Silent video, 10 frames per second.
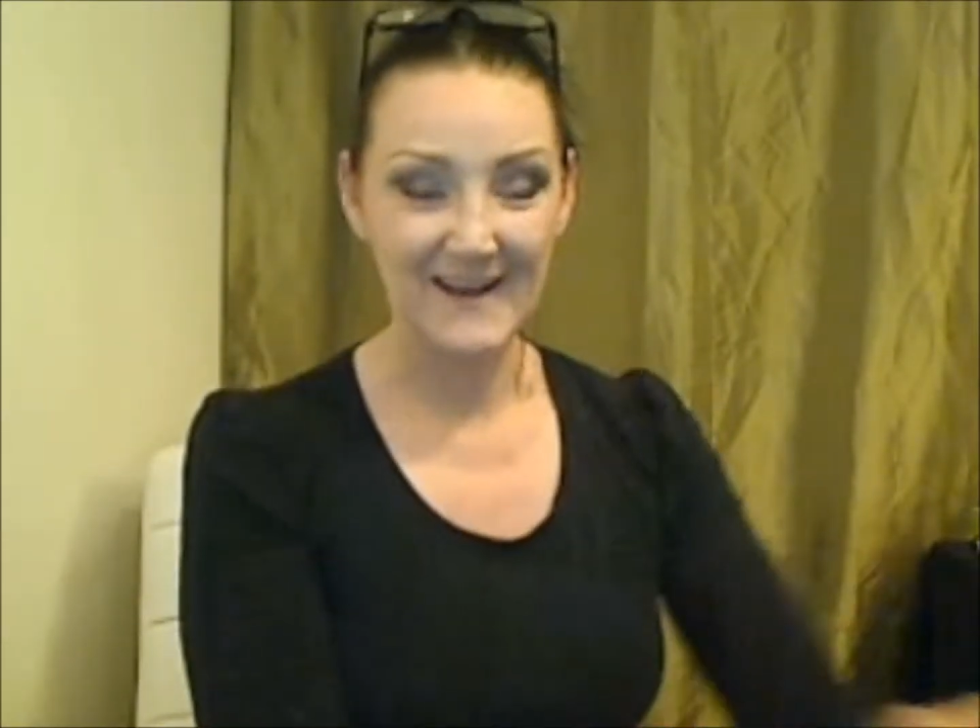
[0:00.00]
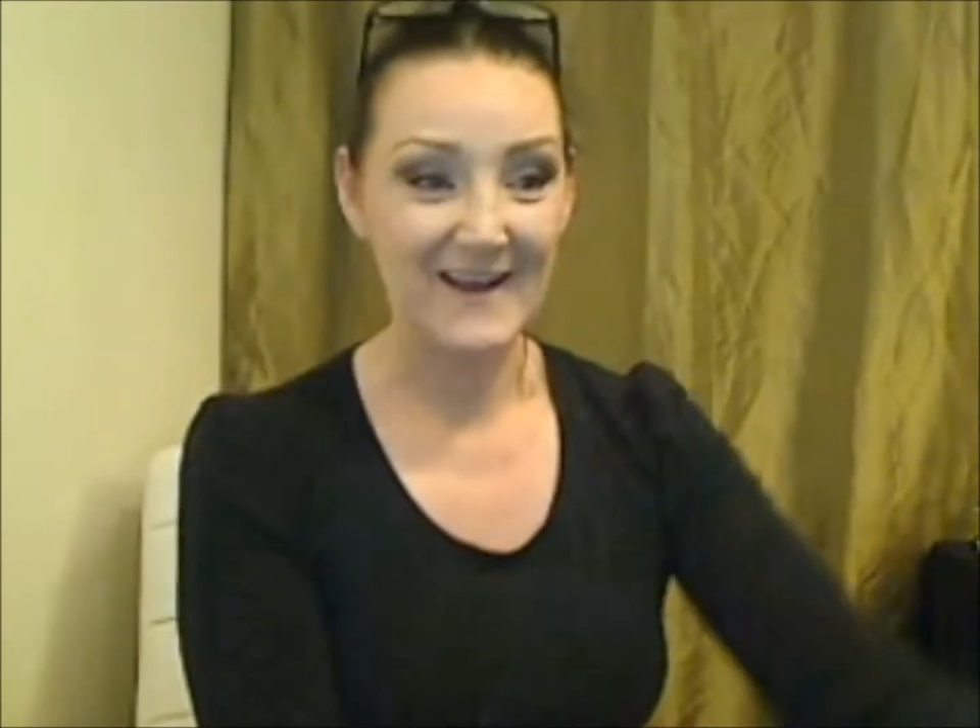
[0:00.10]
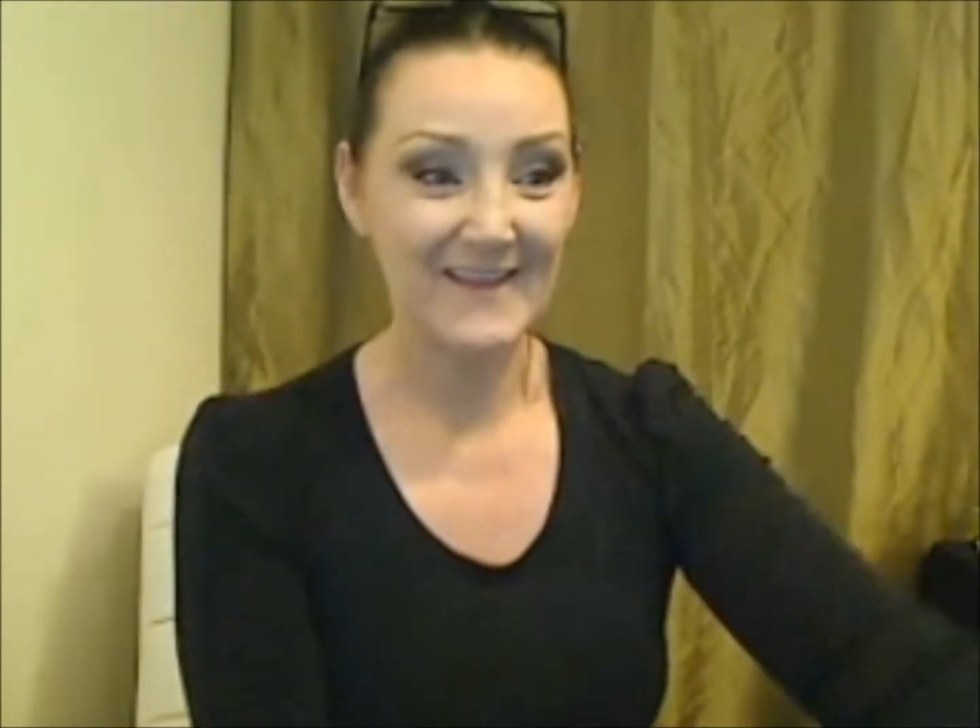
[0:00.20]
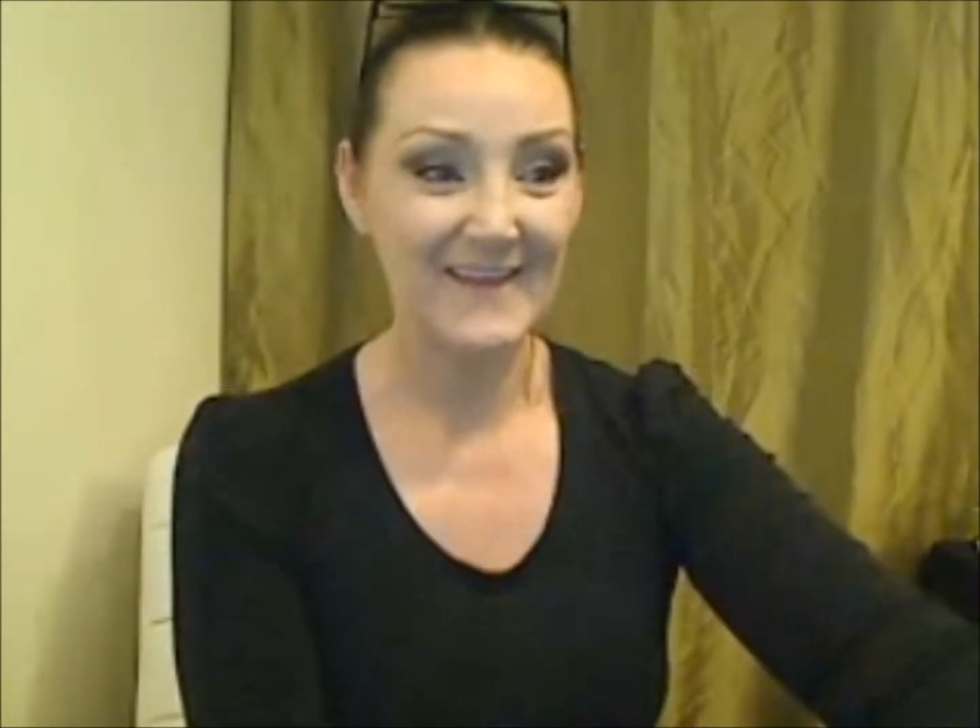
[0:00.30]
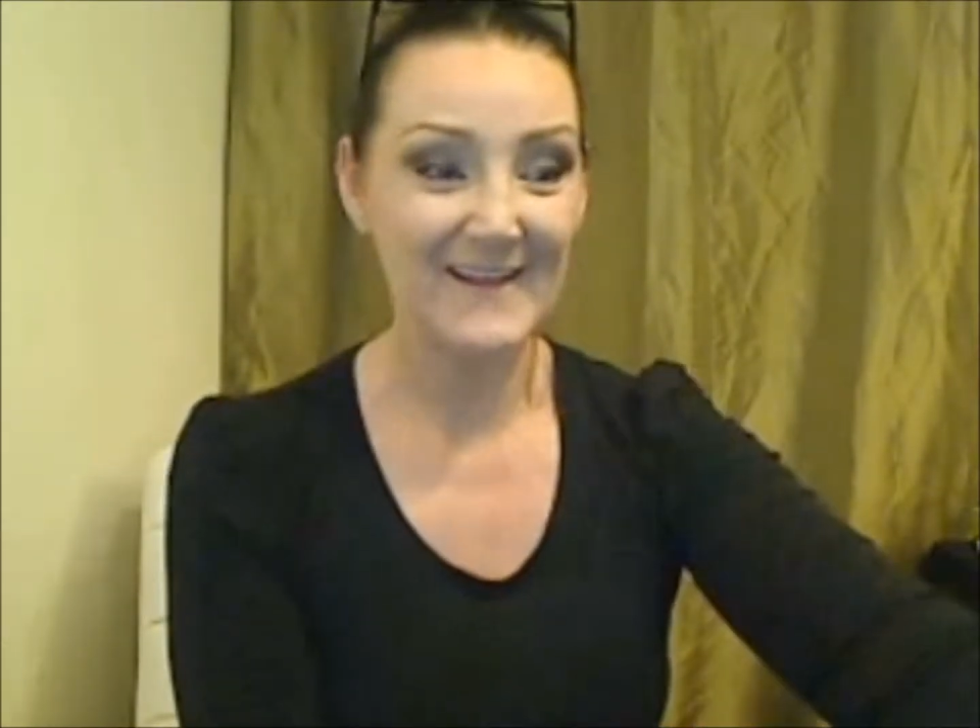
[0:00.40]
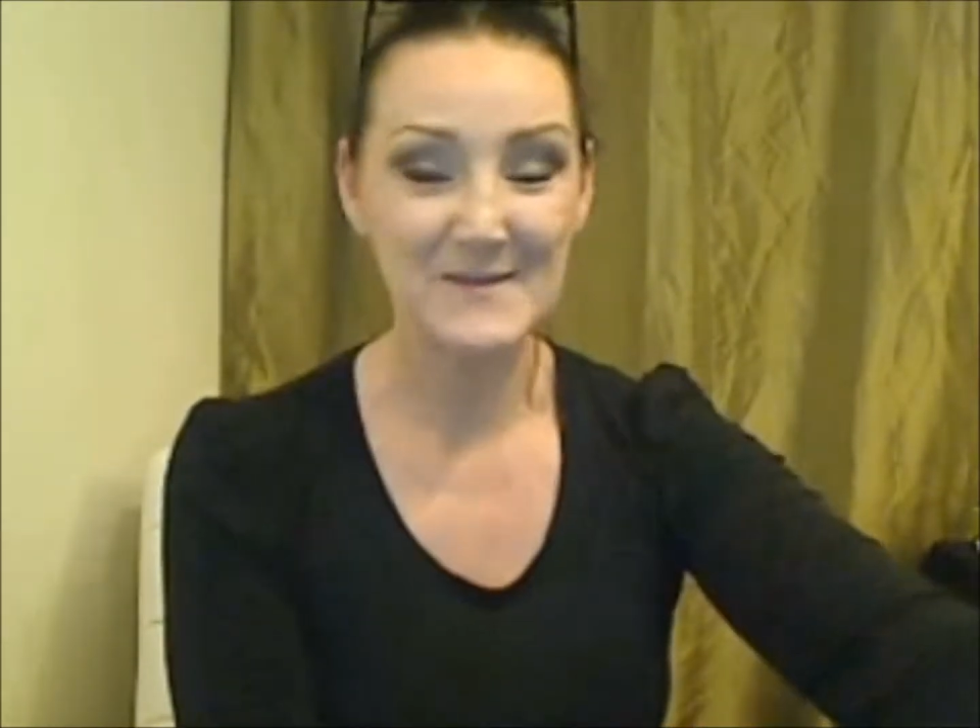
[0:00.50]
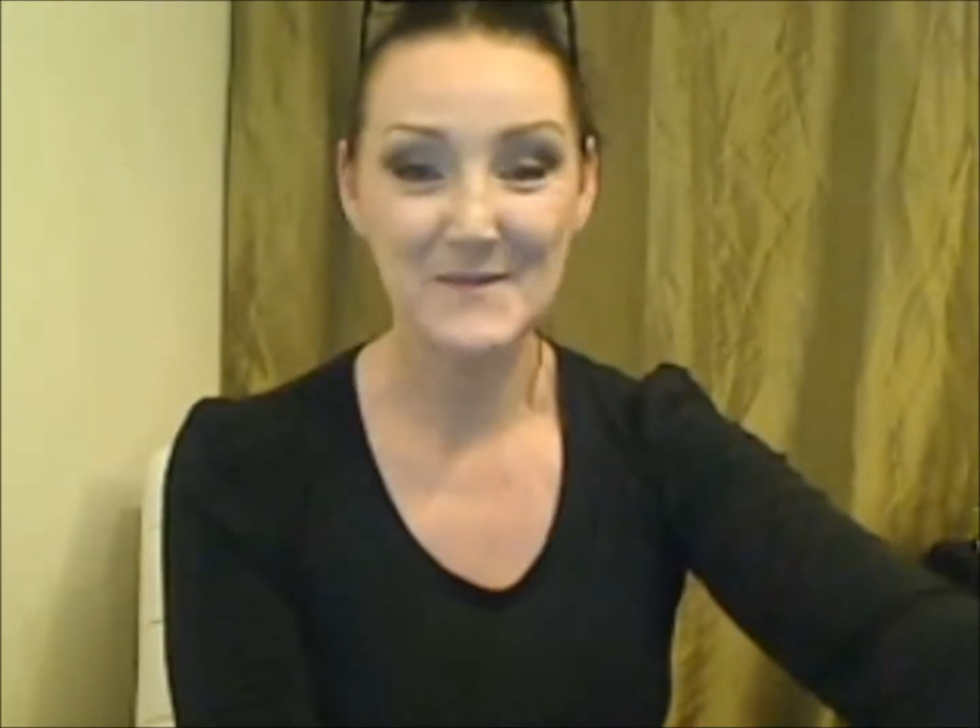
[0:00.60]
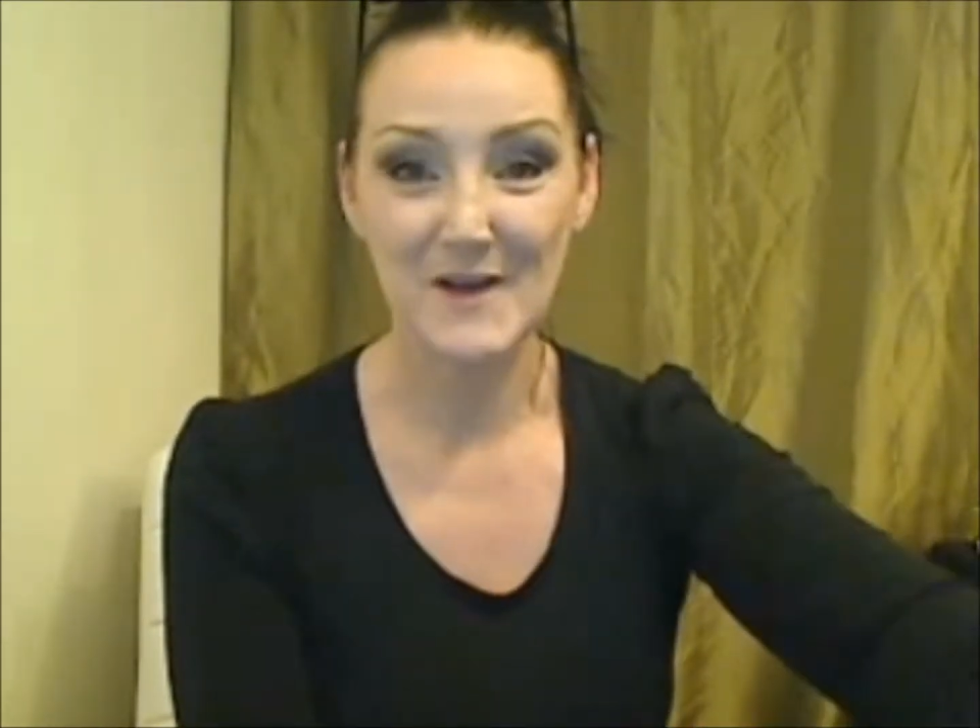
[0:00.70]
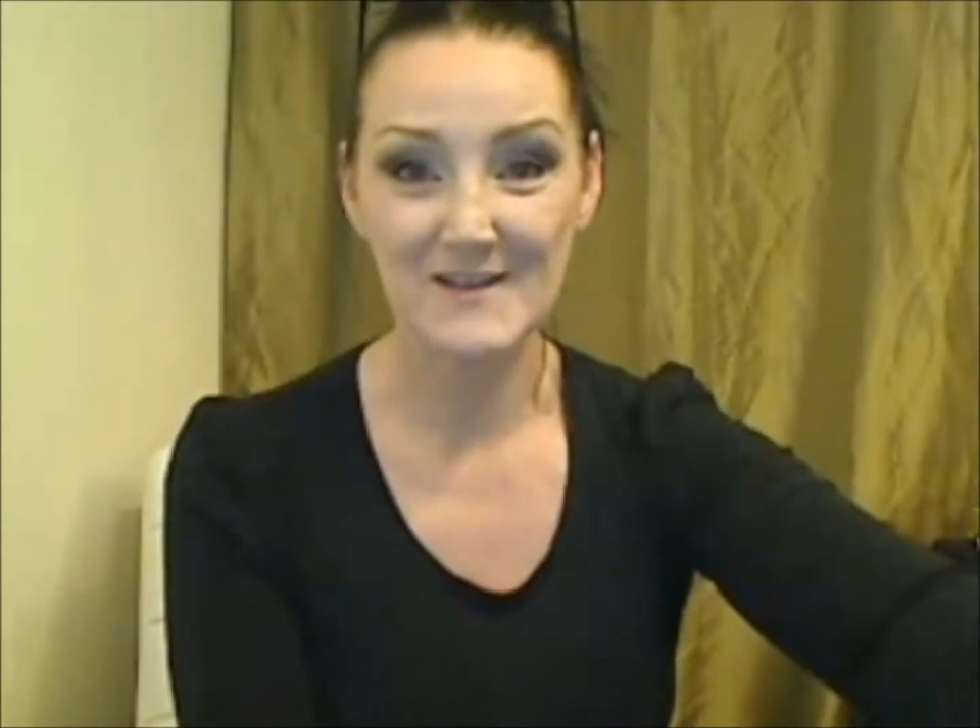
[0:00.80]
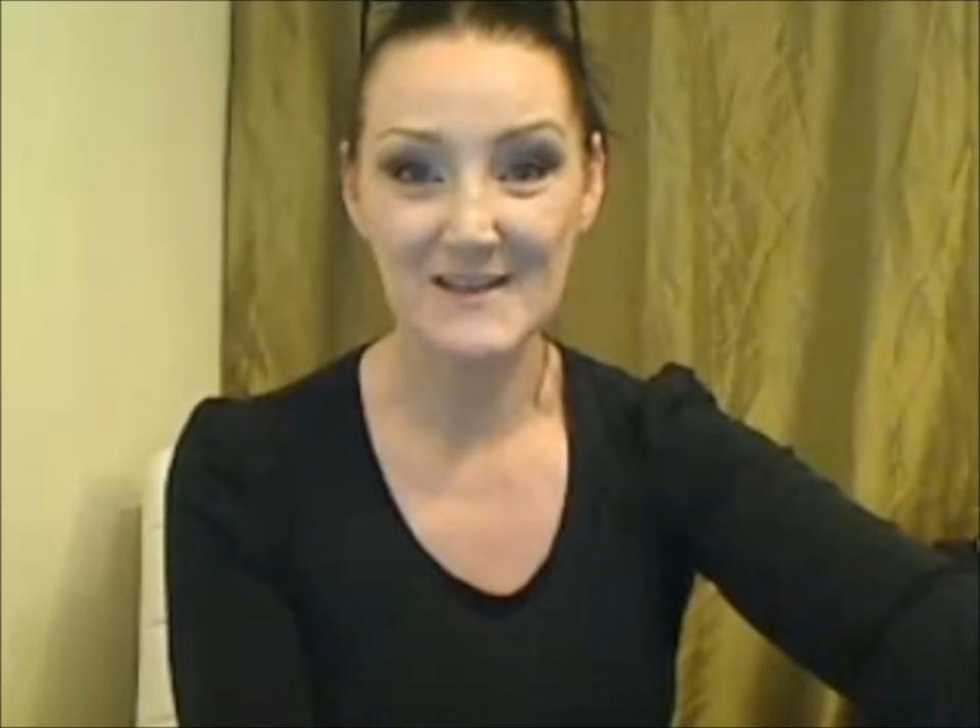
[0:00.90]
I think that's because I